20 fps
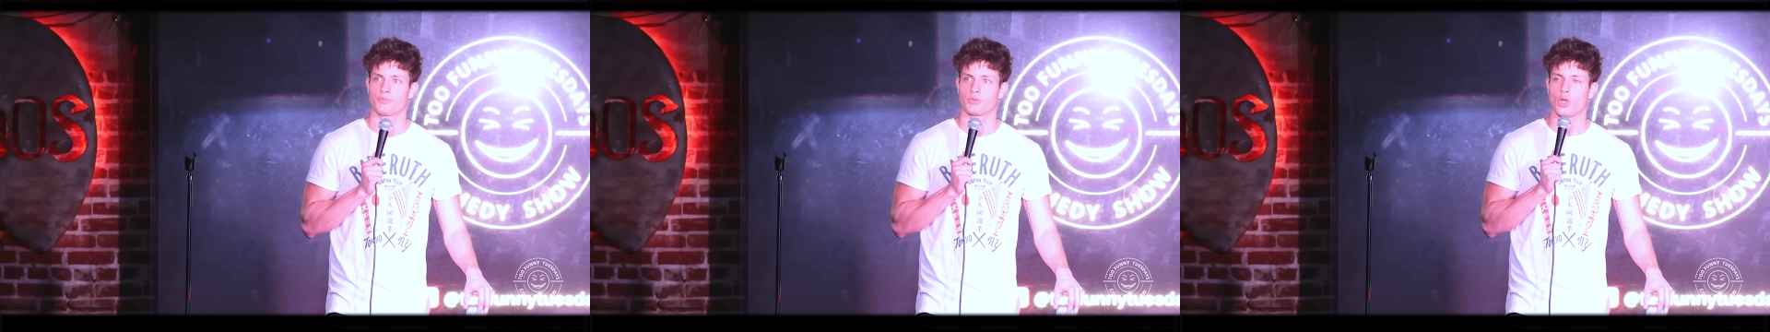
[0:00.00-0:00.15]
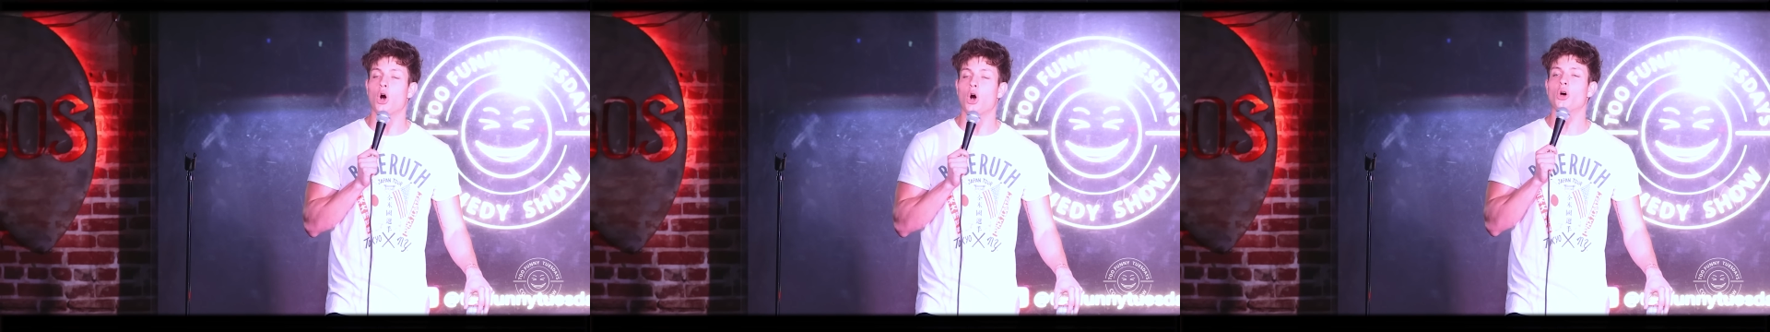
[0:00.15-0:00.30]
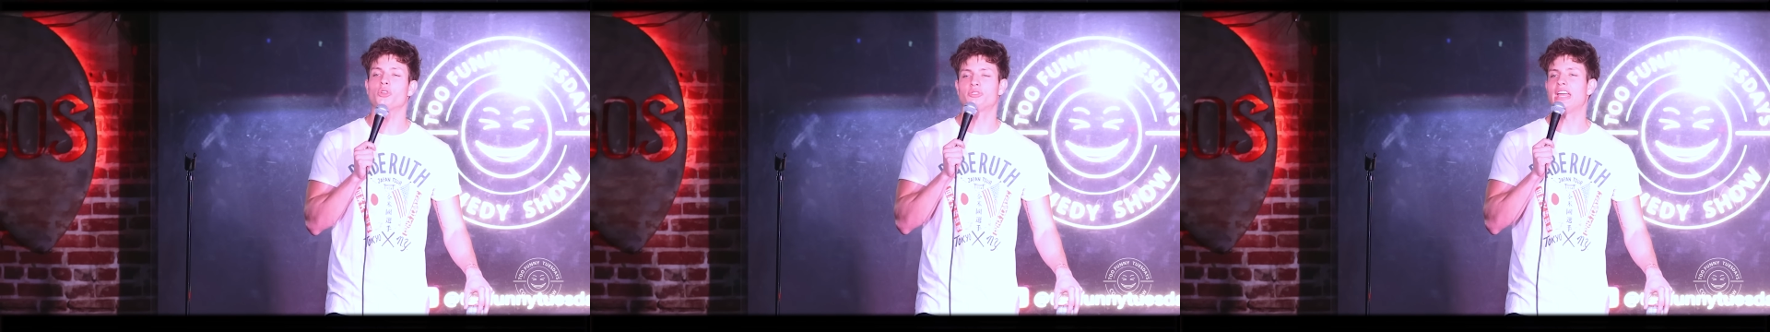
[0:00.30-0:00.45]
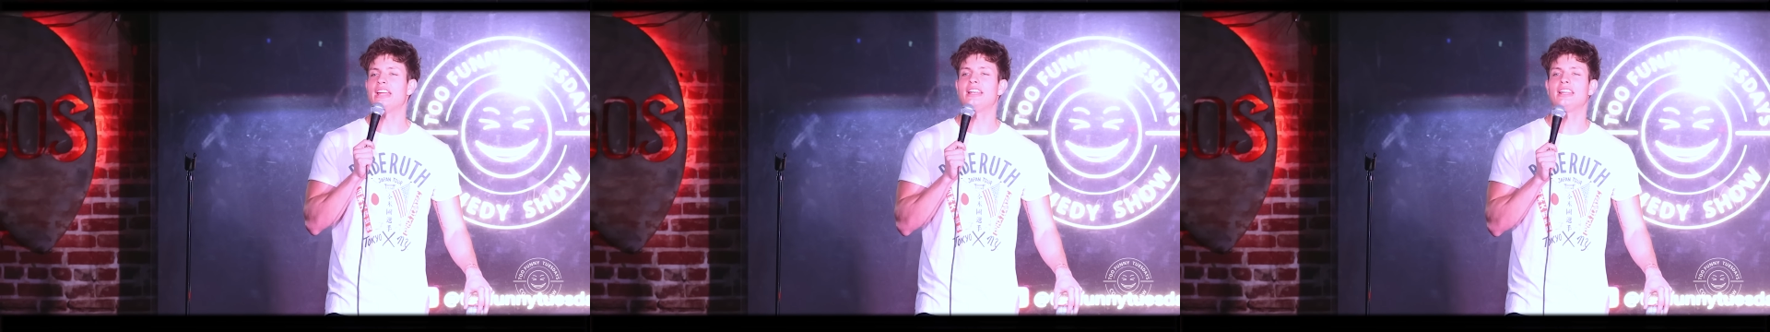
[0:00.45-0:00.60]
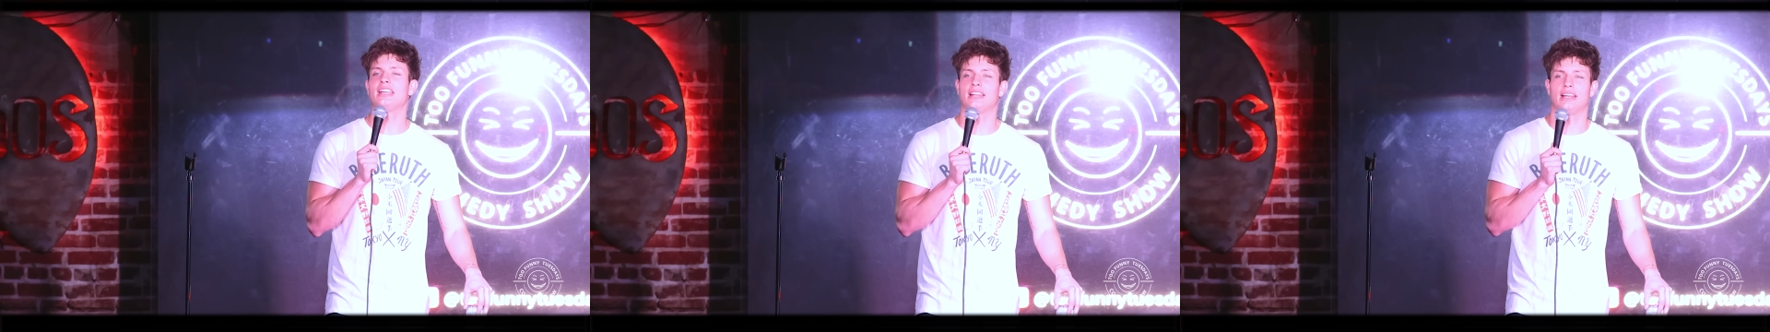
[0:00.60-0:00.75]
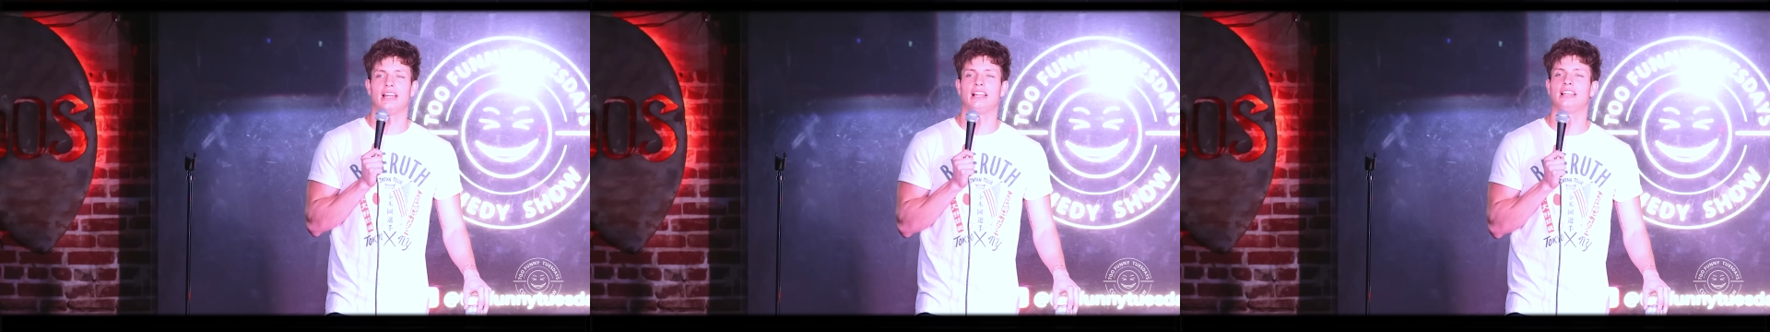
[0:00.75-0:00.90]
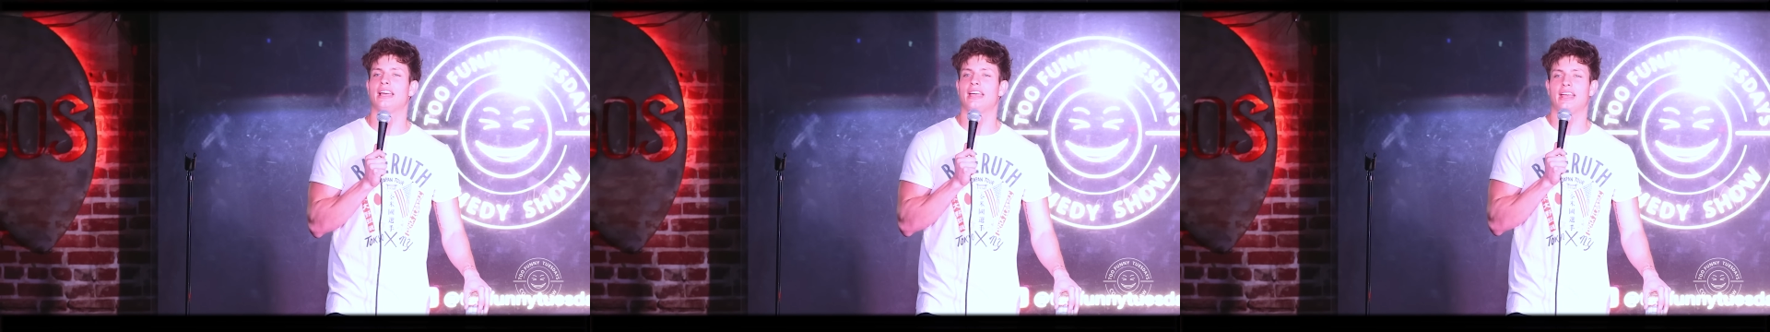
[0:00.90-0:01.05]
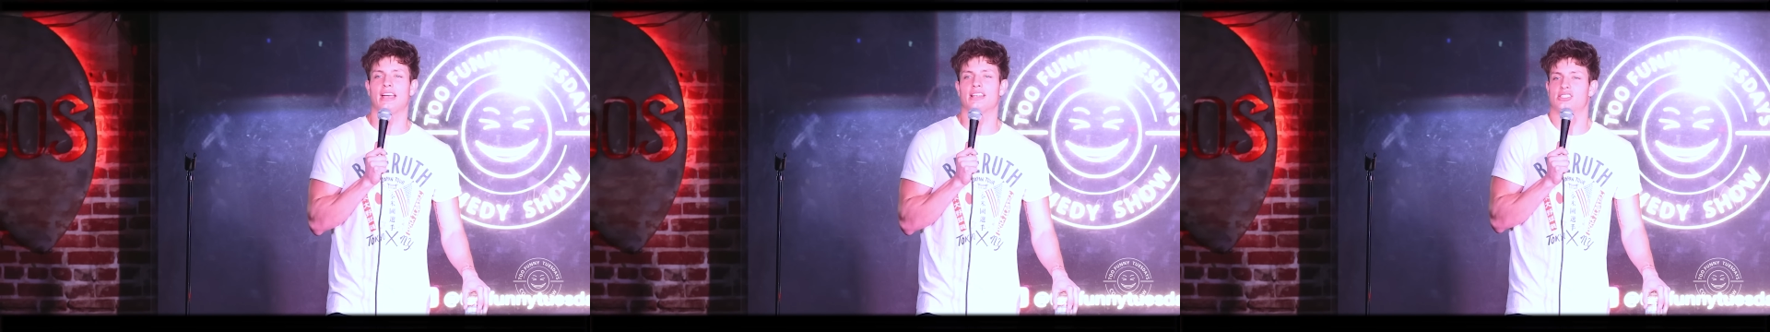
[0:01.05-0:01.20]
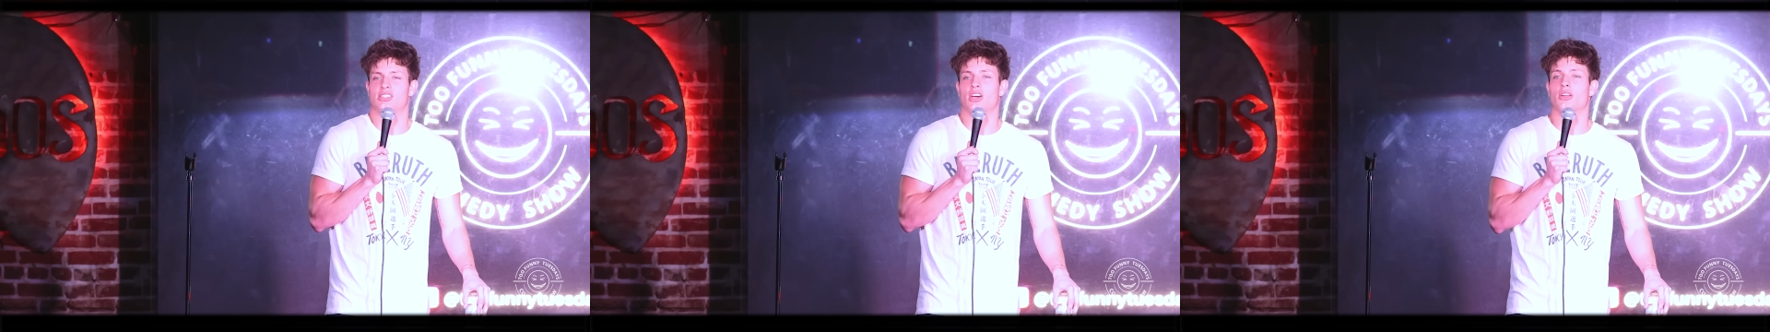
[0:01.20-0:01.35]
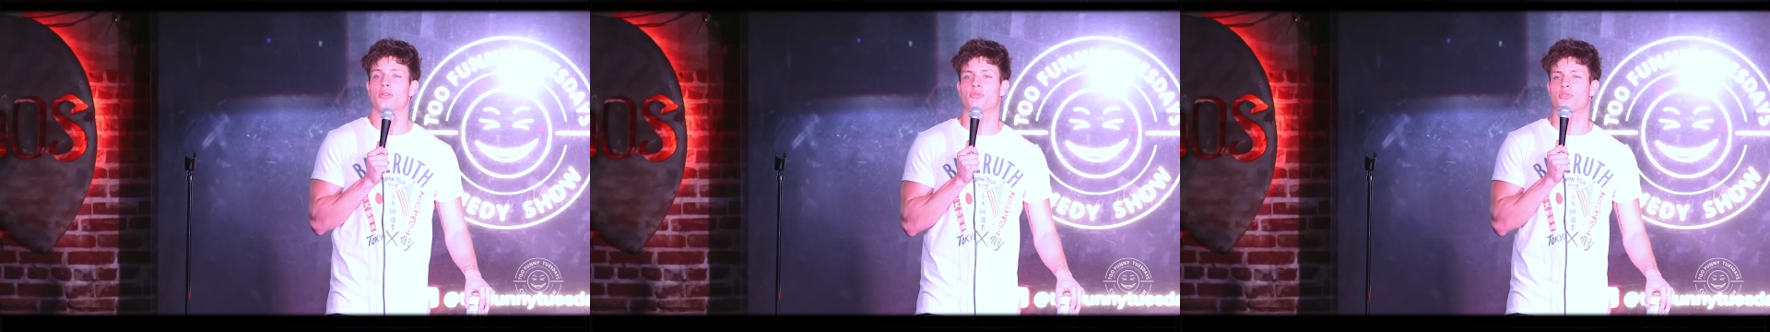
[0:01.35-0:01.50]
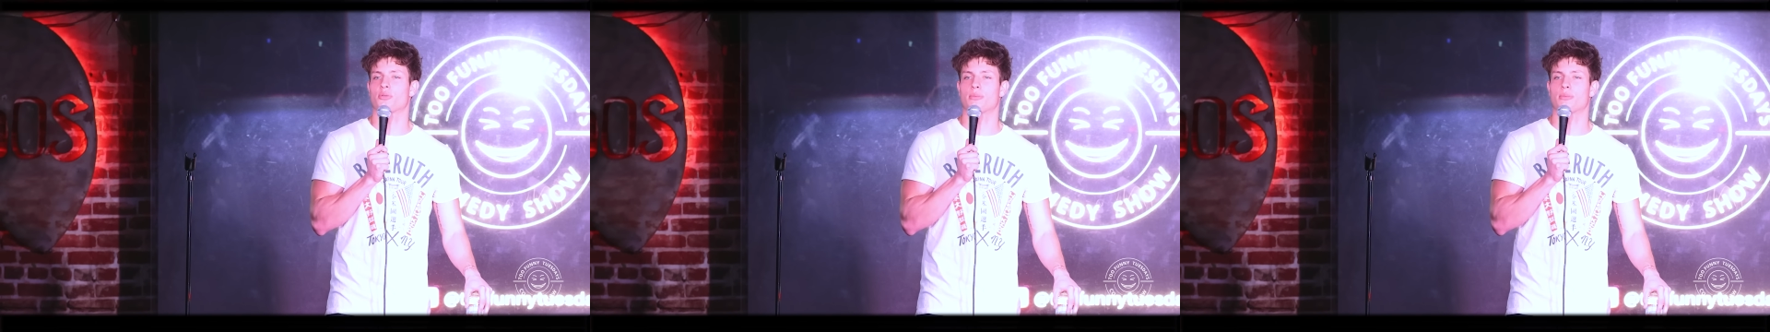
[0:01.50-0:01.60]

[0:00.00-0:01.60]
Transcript: All dating in LA has done